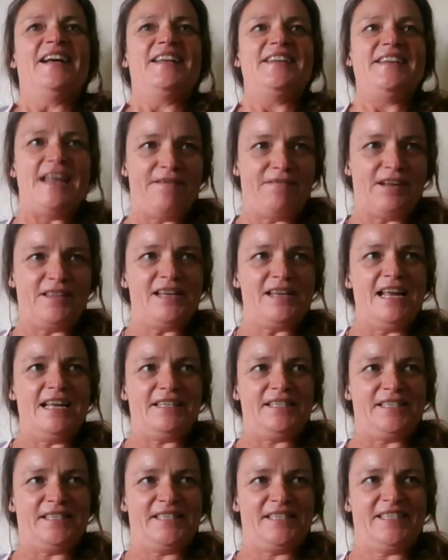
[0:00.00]

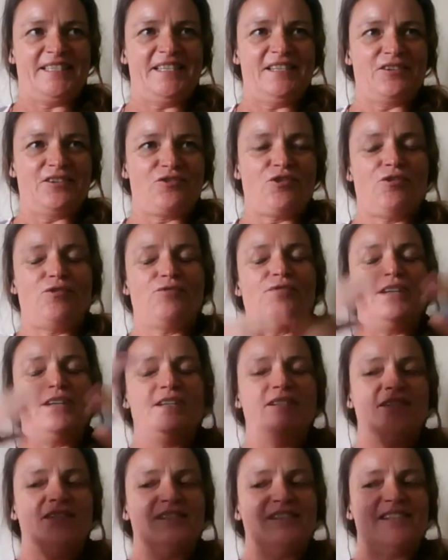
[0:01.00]
Nevertheless, the
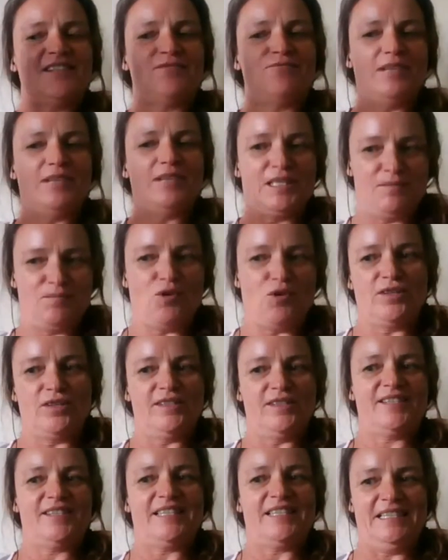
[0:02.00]
current
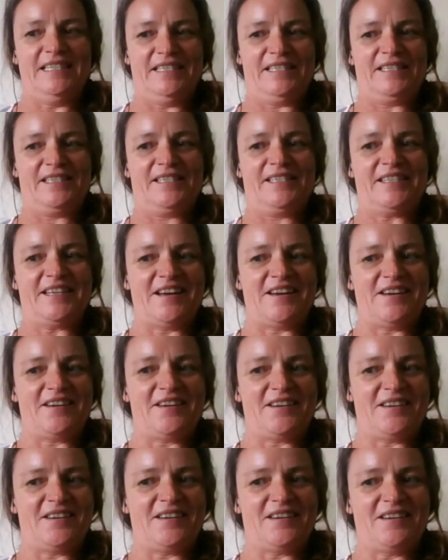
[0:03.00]
response is
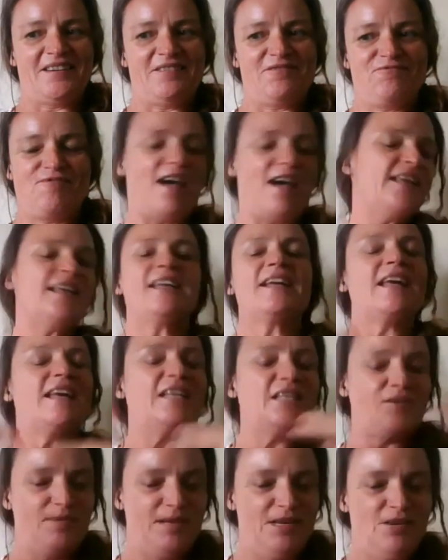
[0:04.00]
running
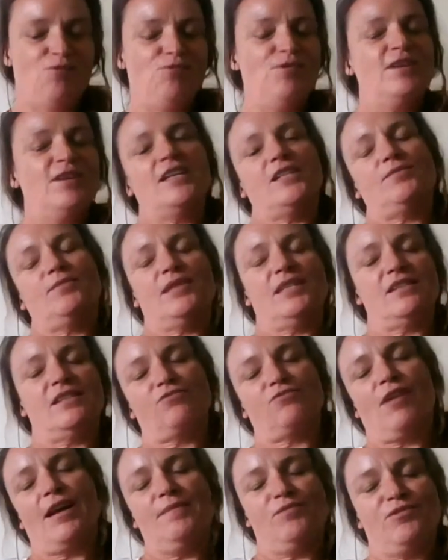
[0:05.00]
as we know it, as we
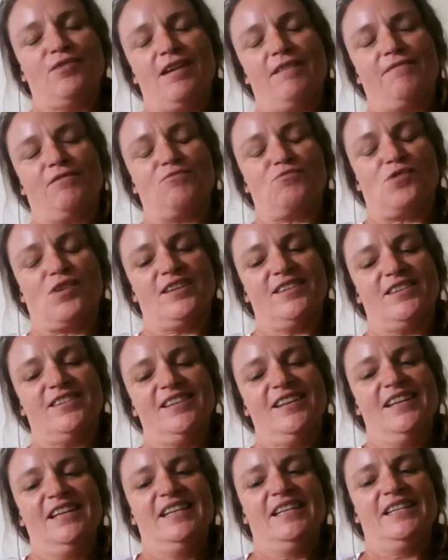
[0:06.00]
described to everyone.